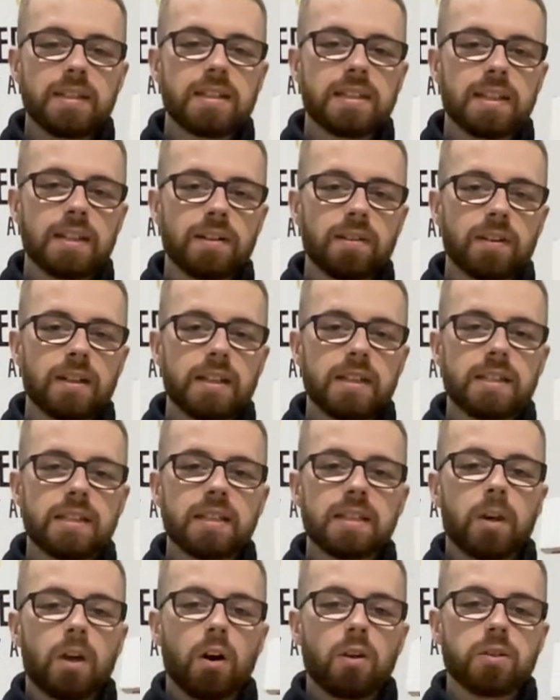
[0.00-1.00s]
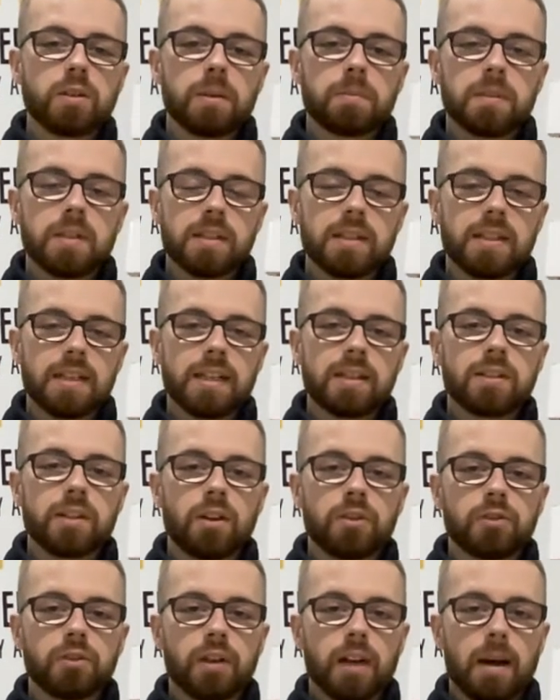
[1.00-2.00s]
series goes up to
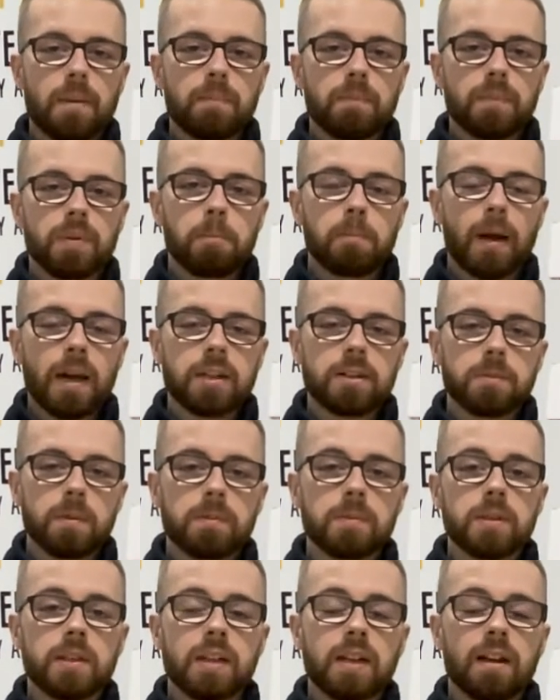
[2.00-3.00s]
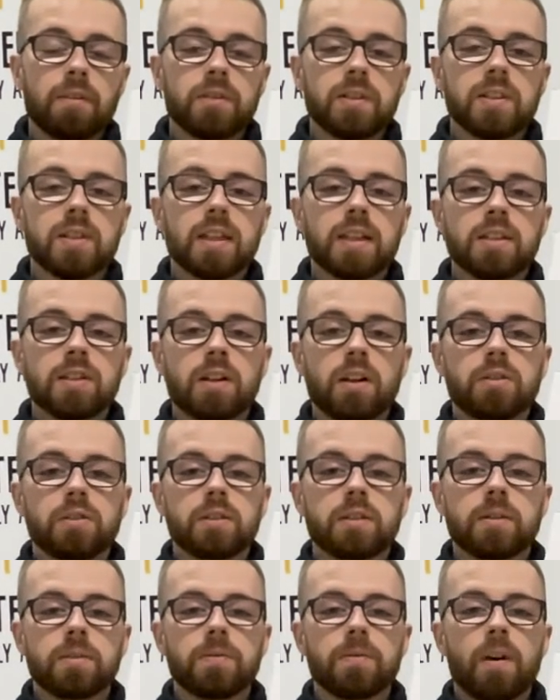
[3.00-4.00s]
600 amp maximum. So you can have a 600
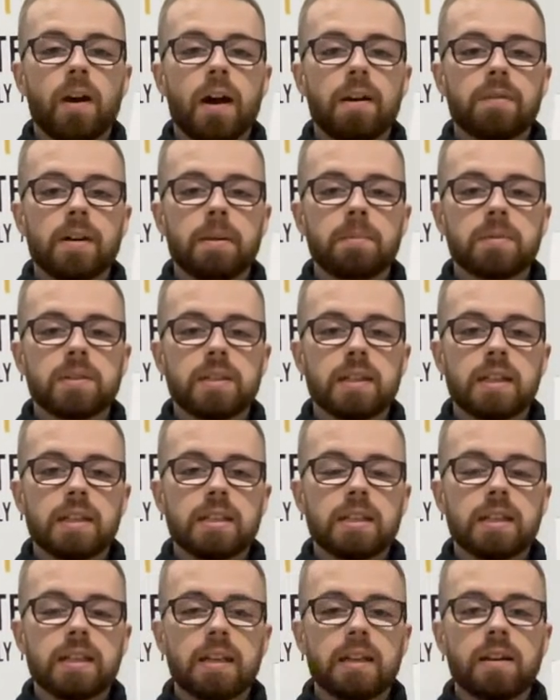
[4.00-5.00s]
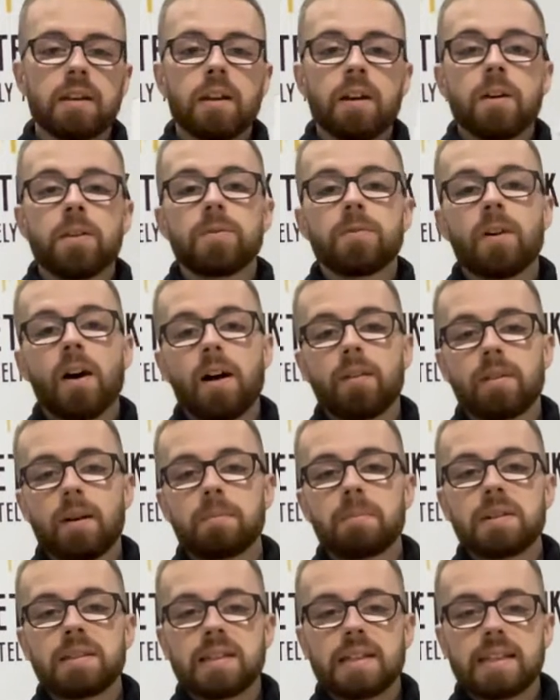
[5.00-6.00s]
to 5 amp CT. 5
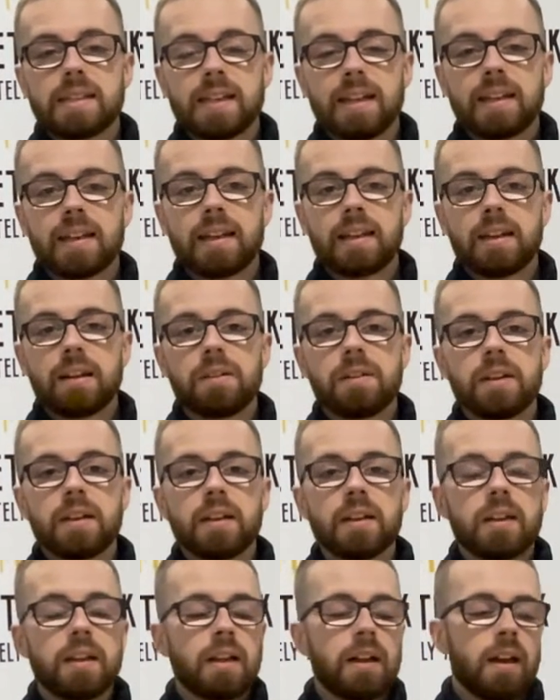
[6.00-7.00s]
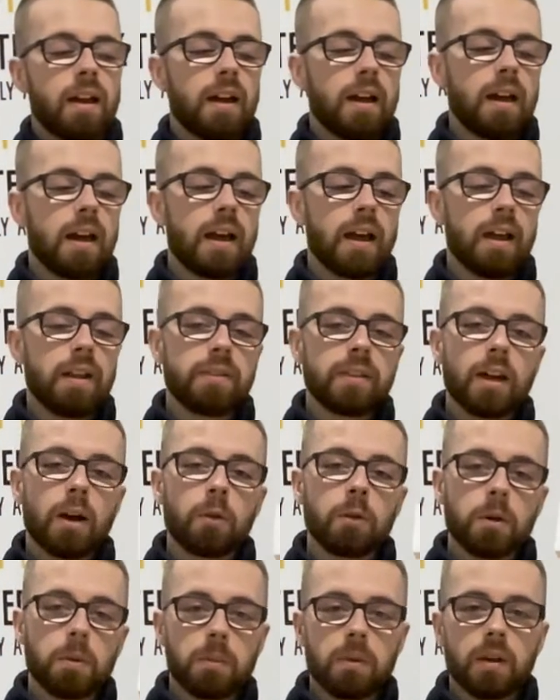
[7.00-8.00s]
amp is the secondary and that
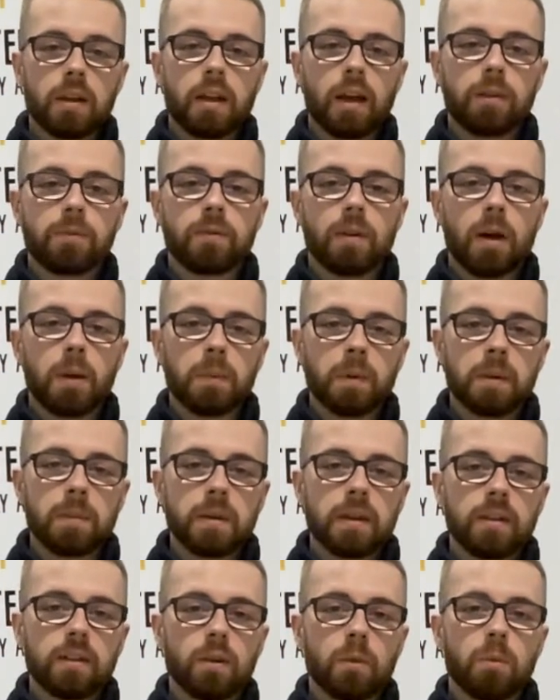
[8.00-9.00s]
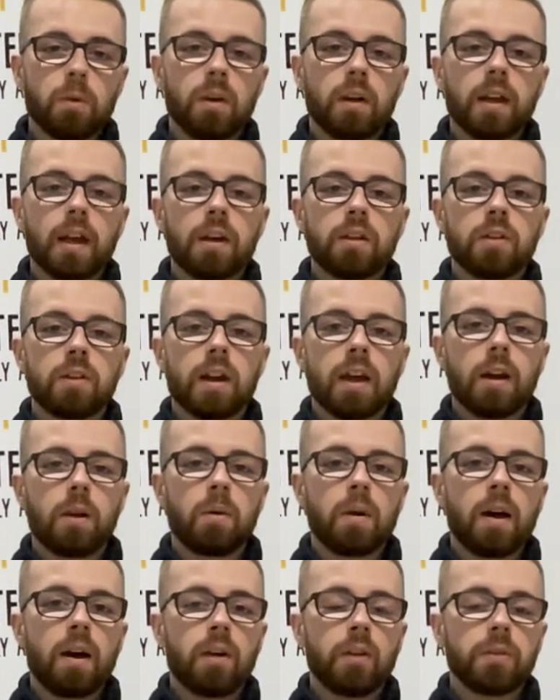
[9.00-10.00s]
will communicate fine with a meter and work out your
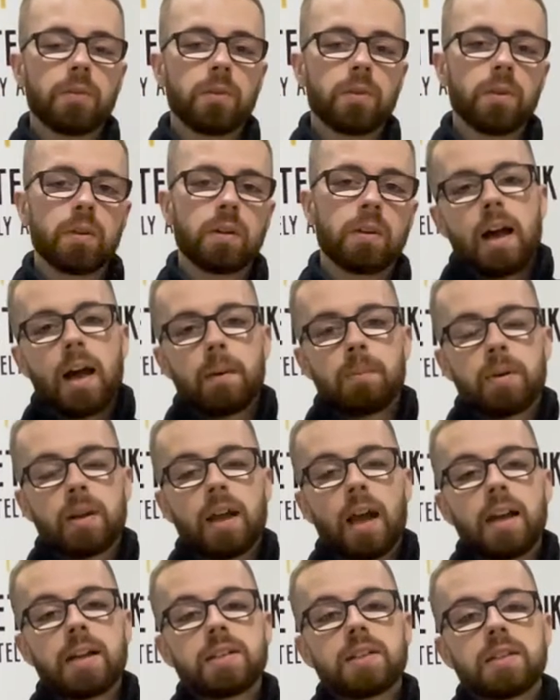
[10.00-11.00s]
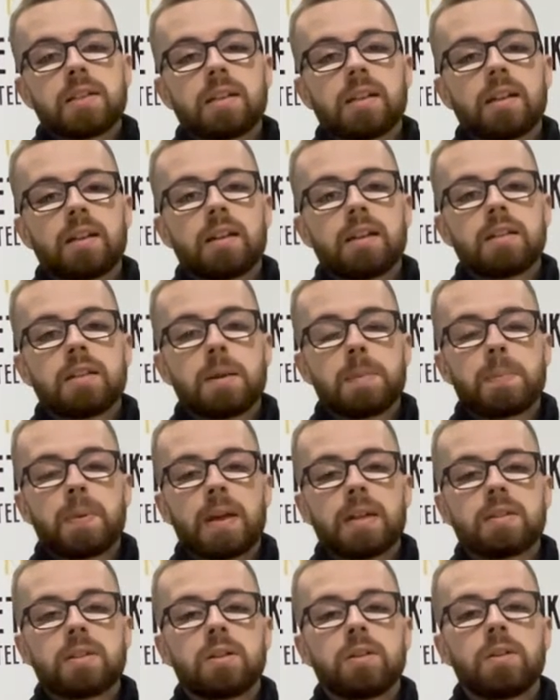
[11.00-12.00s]
kilowatt hours for you. Applications that these are
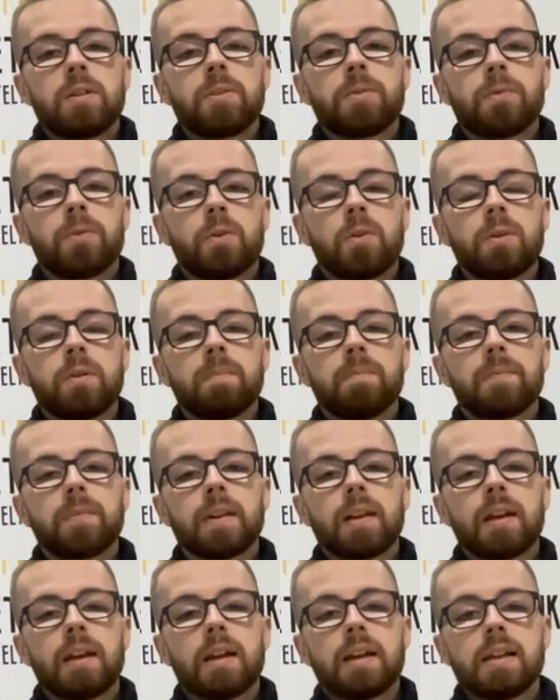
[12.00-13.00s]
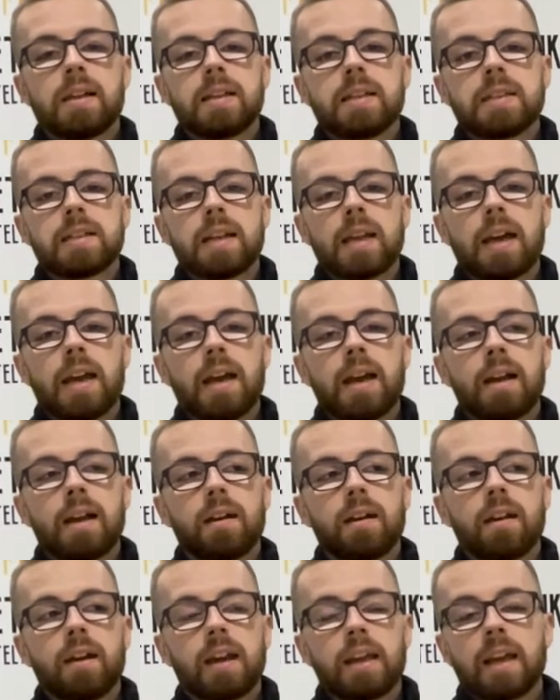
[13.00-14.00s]
best used for is
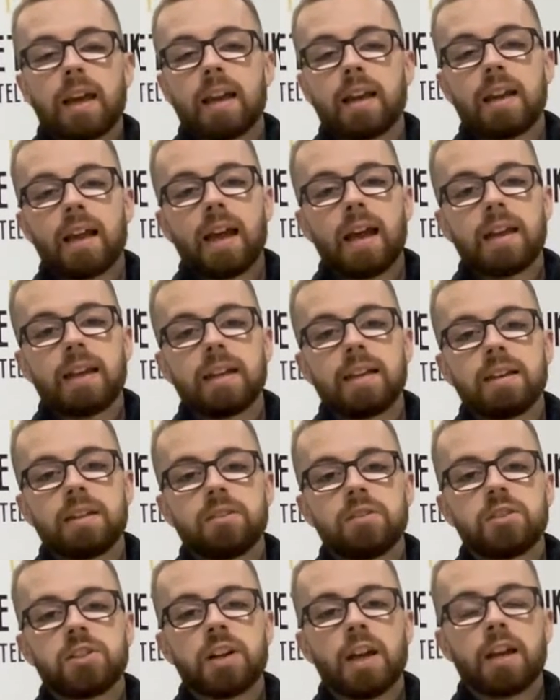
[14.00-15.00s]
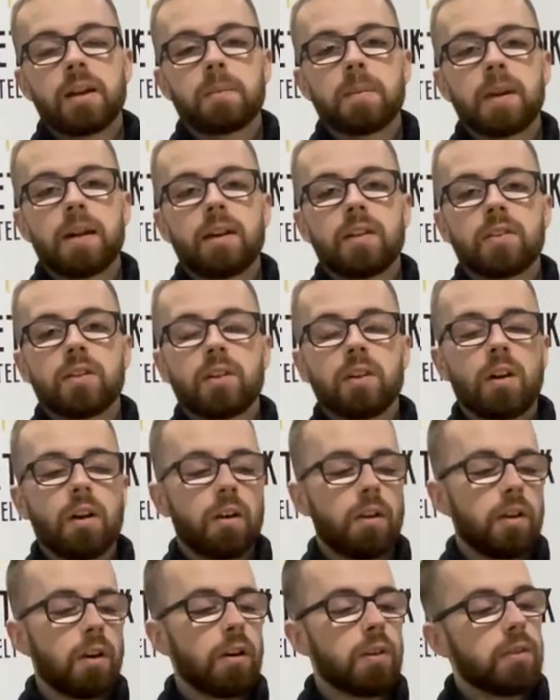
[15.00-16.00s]
again, any check meter
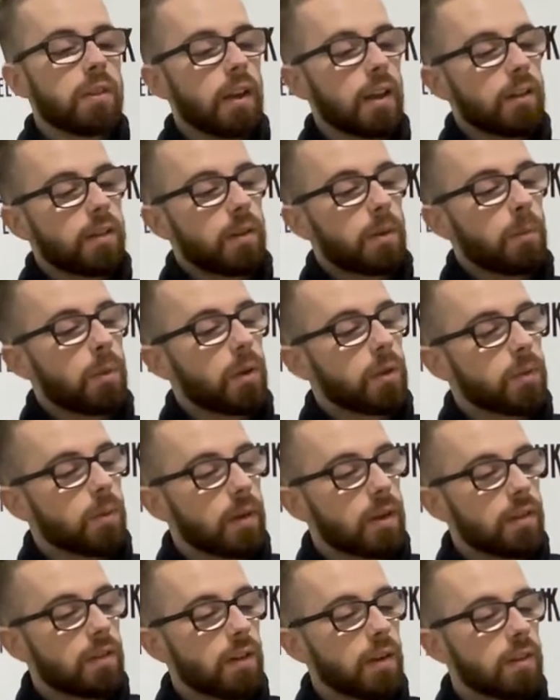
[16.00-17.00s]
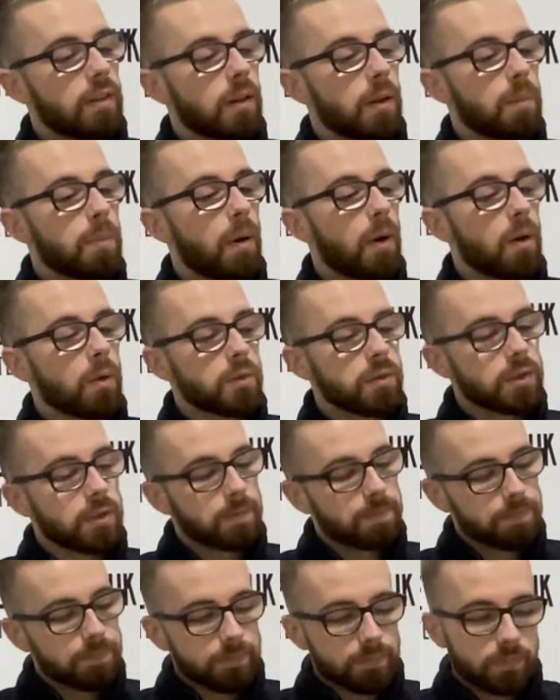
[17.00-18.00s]
scenario, the SDM120 CT Pulse
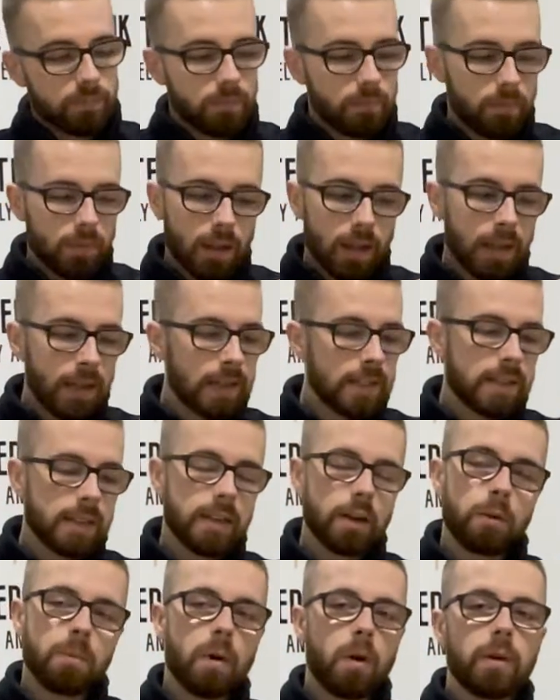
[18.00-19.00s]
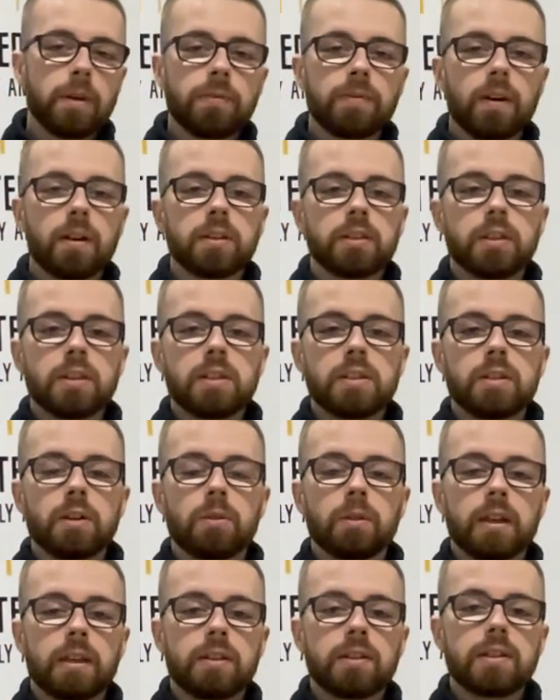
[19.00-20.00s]
is still multifunction, so
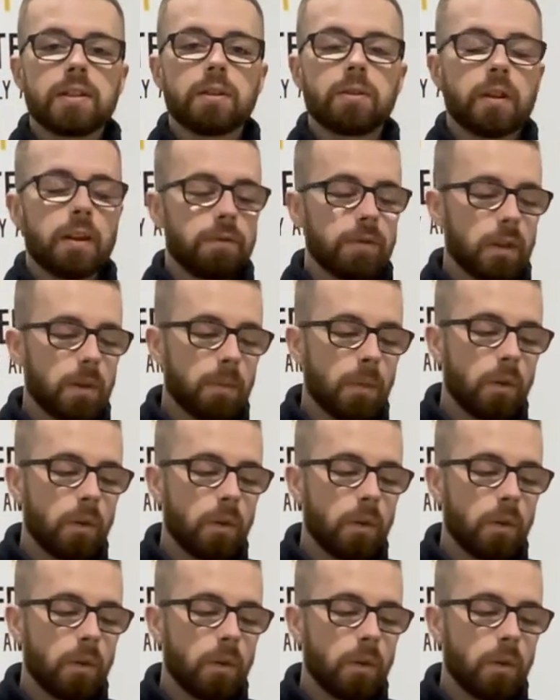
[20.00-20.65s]
it can still give you the